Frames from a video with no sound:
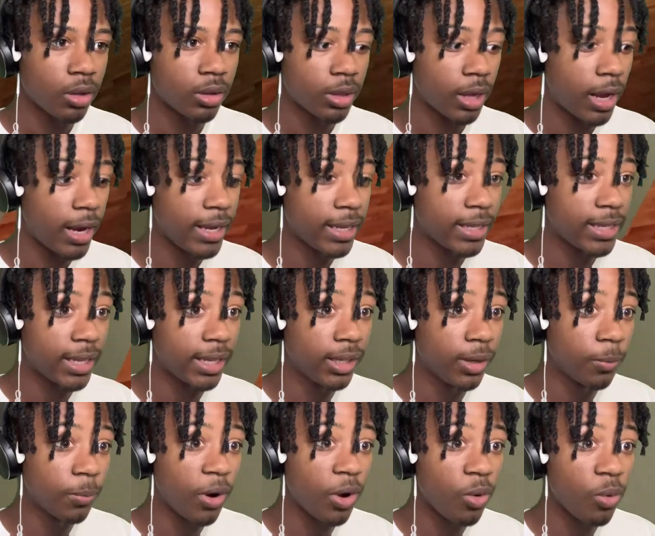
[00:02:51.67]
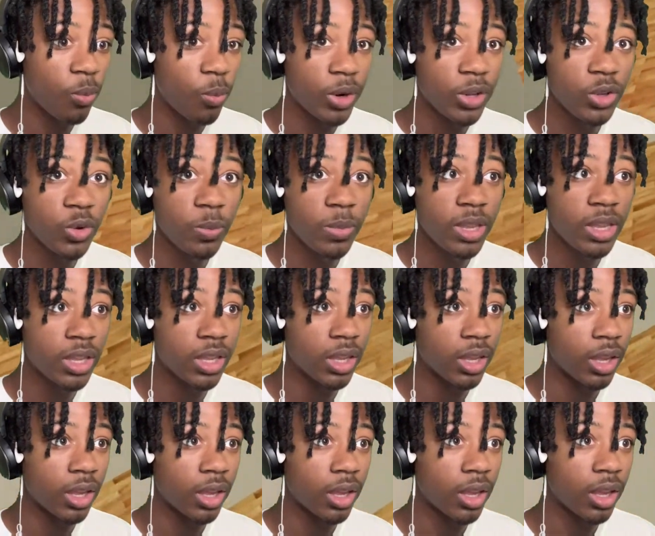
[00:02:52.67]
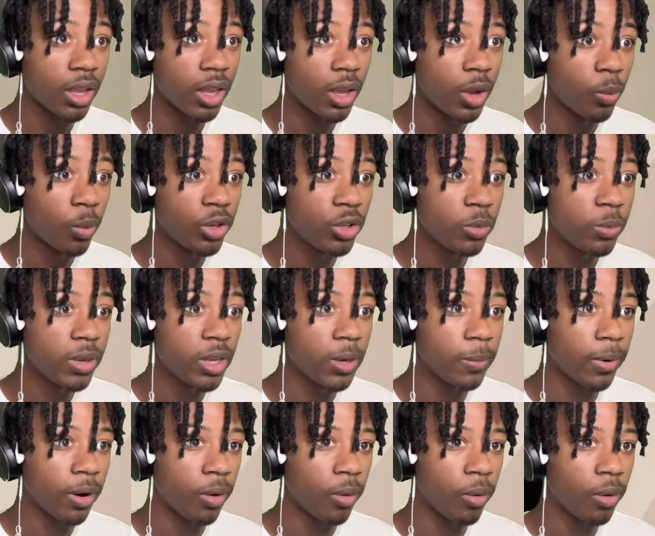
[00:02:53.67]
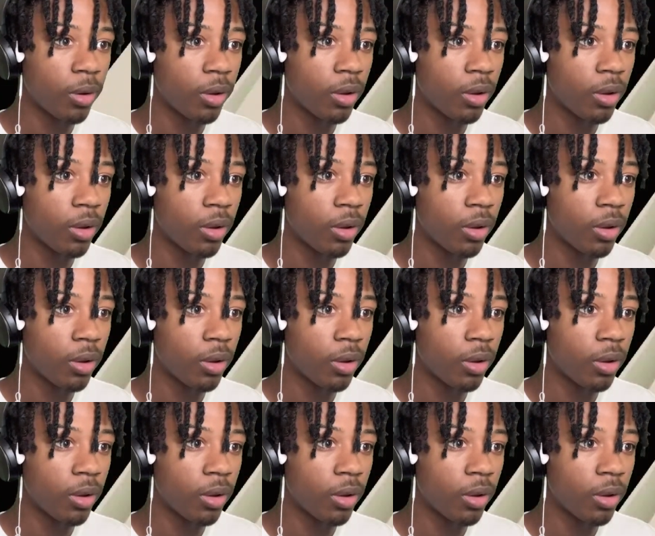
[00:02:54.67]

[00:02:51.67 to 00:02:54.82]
I ain't kill him, bro. What do you mean? What do you mean, bro?